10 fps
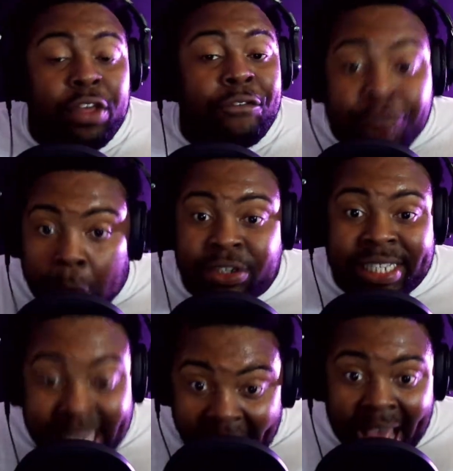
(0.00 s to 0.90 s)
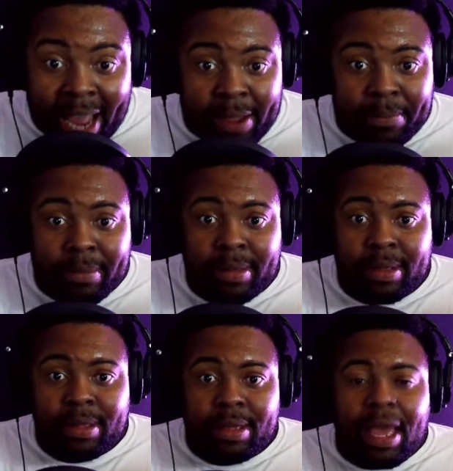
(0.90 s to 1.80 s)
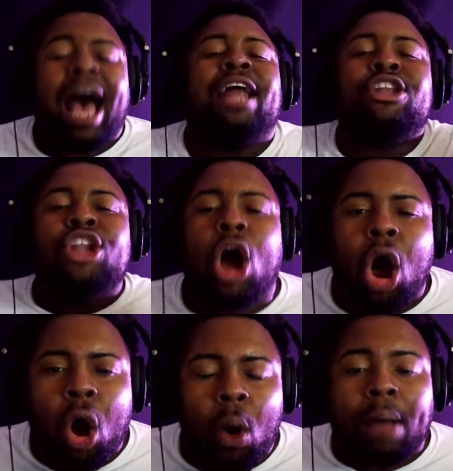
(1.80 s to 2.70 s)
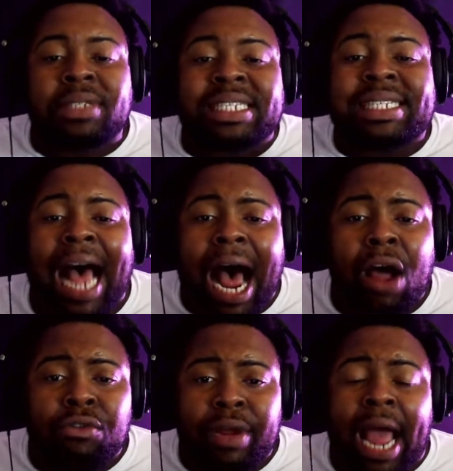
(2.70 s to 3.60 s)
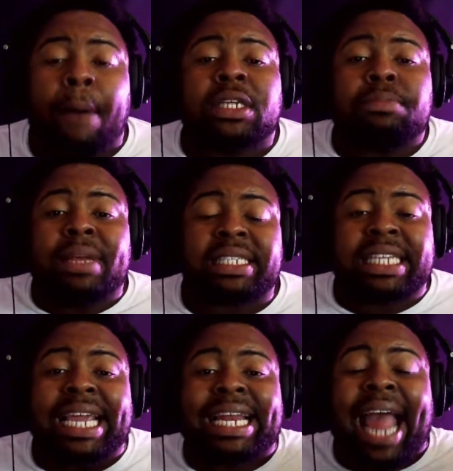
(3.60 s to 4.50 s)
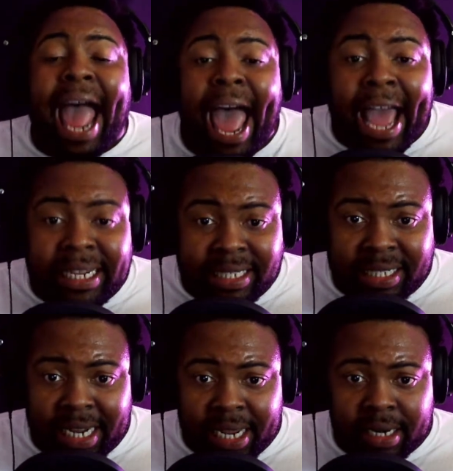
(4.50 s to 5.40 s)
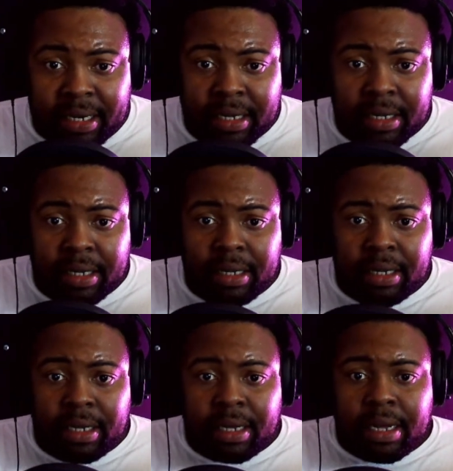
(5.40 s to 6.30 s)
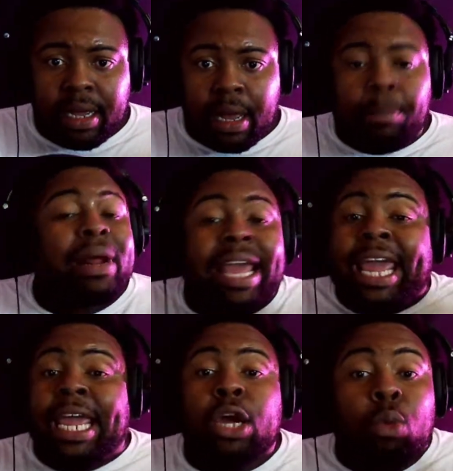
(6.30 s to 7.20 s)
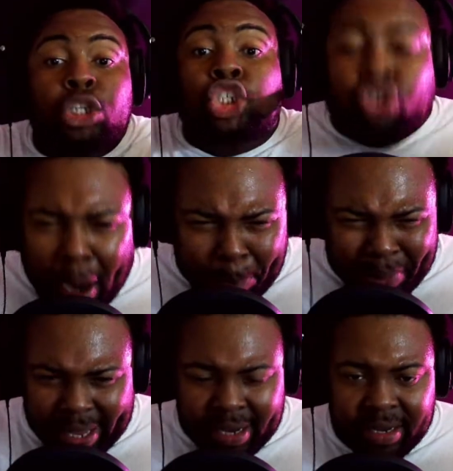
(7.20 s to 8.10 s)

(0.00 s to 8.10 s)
the first time. I know, I'm sorry, I was missing in action. But Ian was tripping.